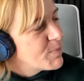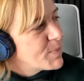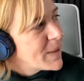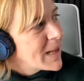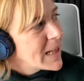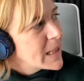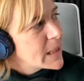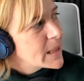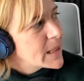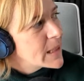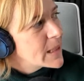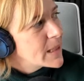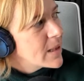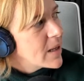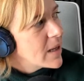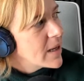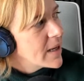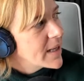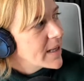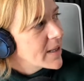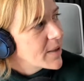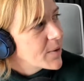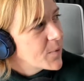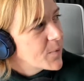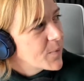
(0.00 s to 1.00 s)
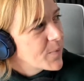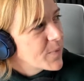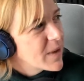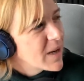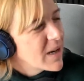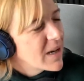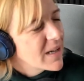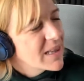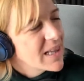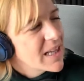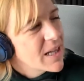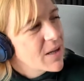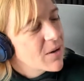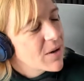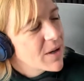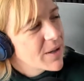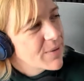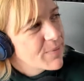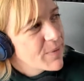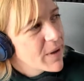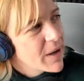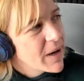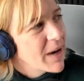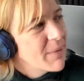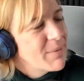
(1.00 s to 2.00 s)
places like I think,
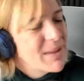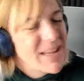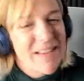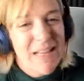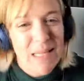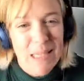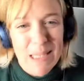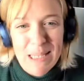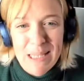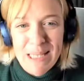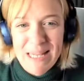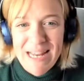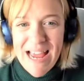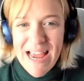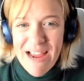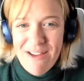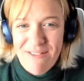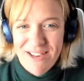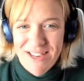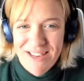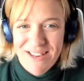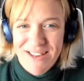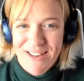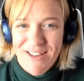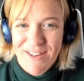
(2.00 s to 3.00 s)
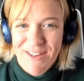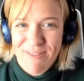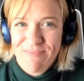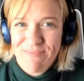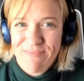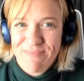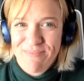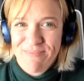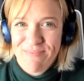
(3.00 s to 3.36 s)
I mean, this is an area